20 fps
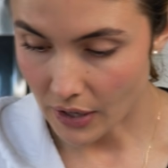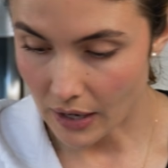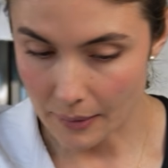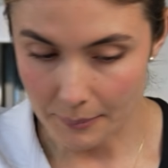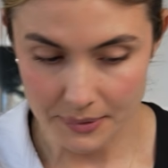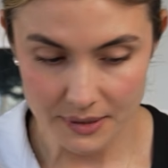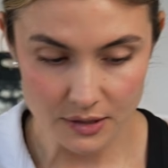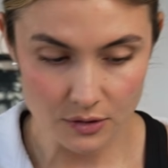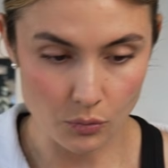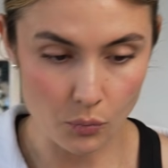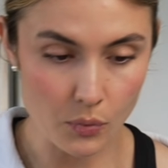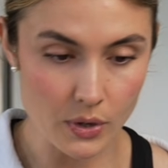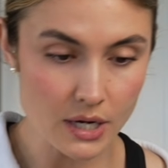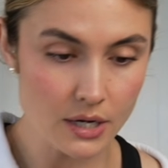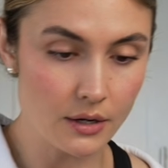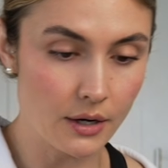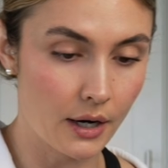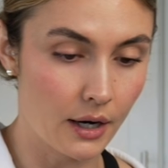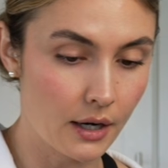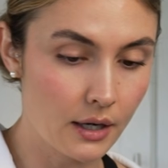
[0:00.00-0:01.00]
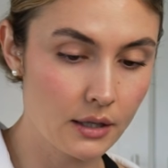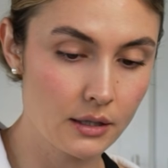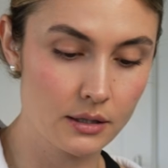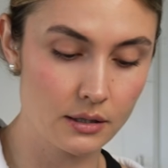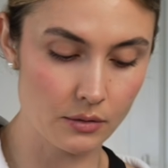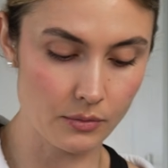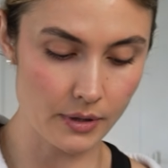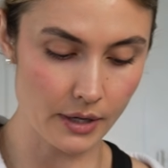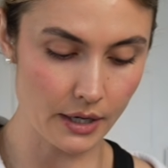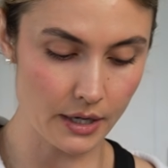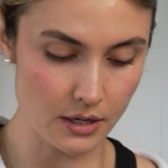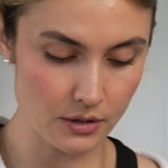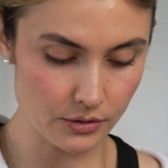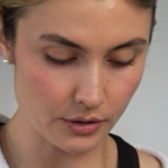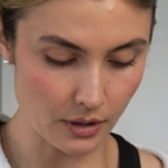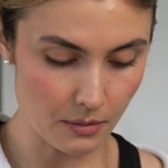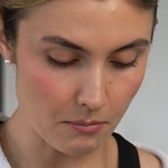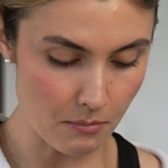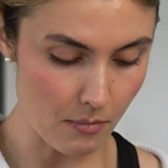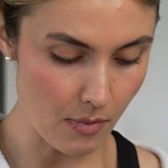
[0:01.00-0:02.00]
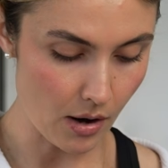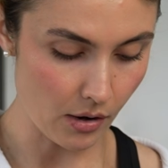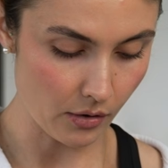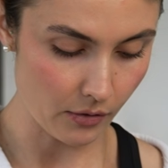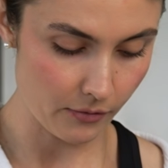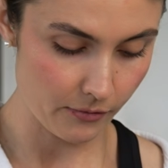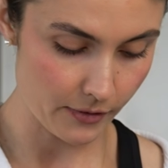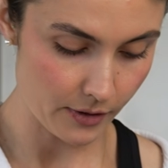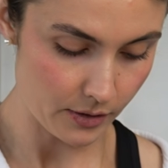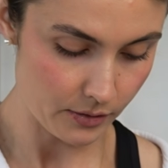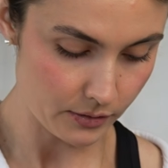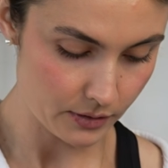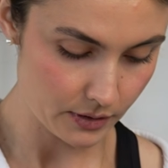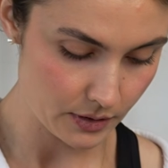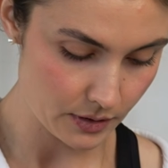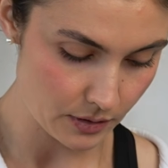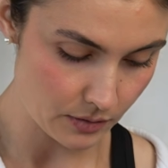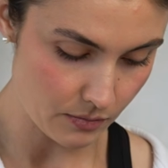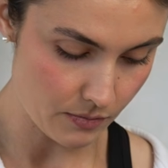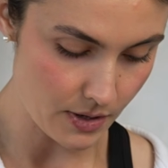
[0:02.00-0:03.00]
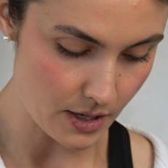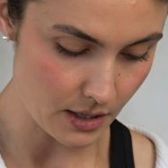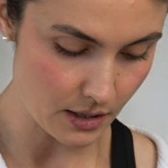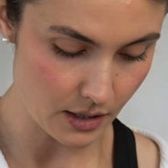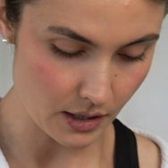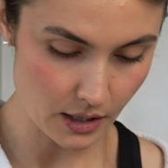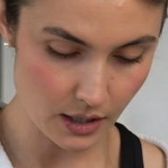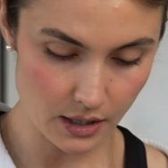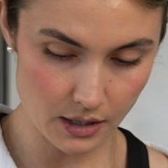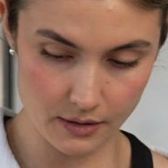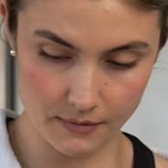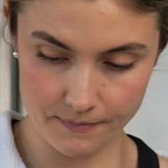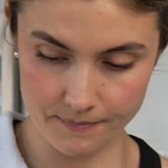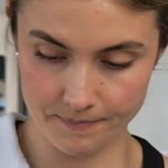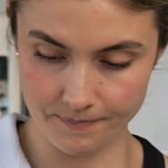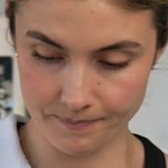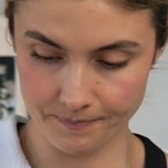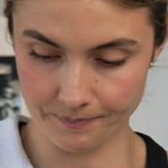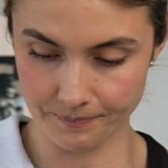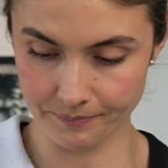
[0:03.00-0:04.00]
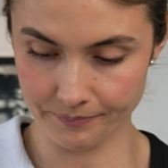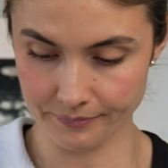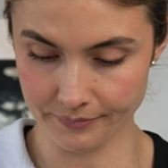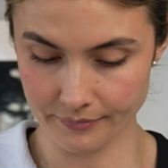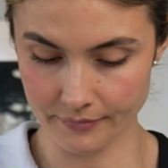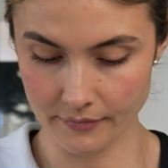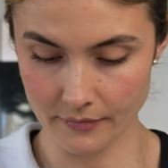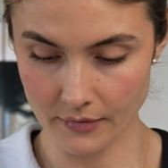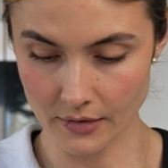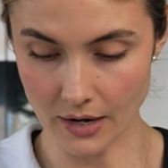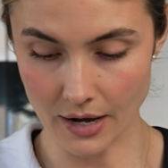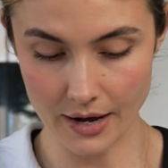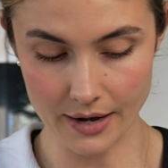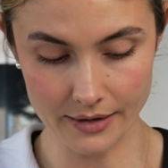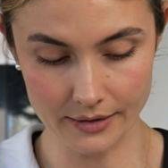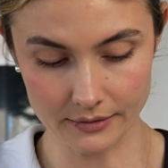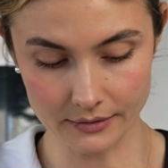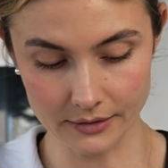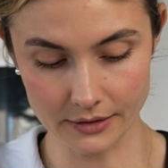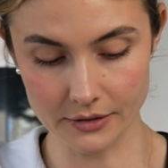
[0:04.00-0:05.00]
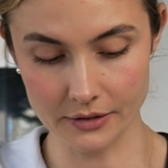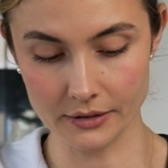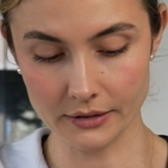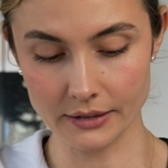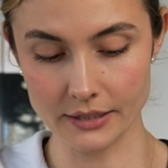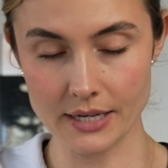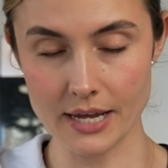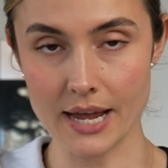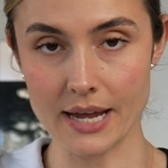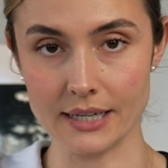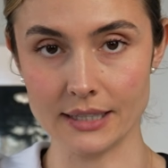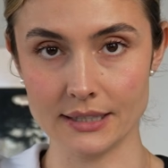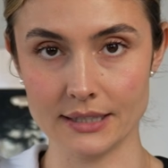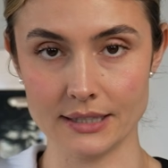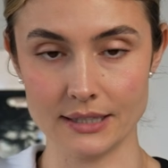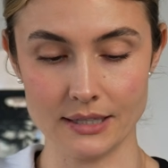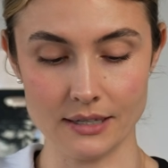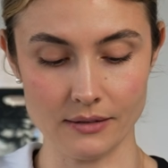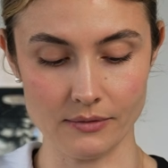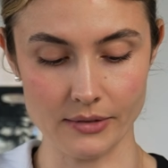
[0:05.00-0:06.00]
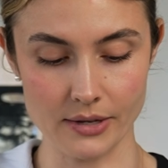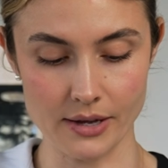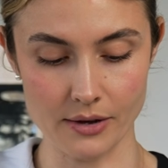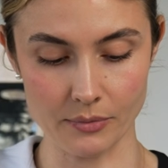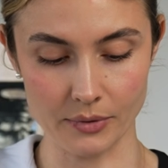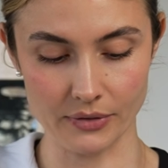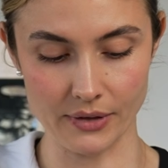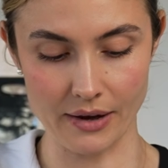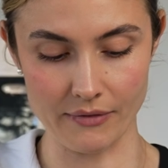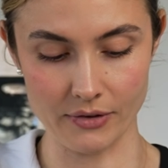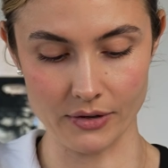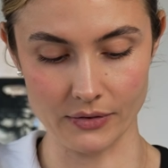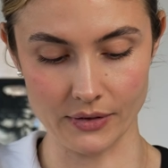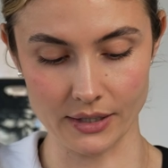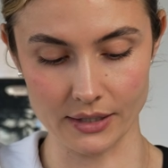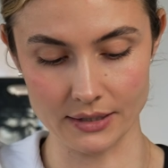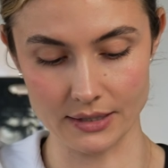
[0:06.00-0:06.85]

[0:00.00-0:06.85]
cup sweetener. So we're gonna use our monk fruit sweetener. I literally hate stevia with everything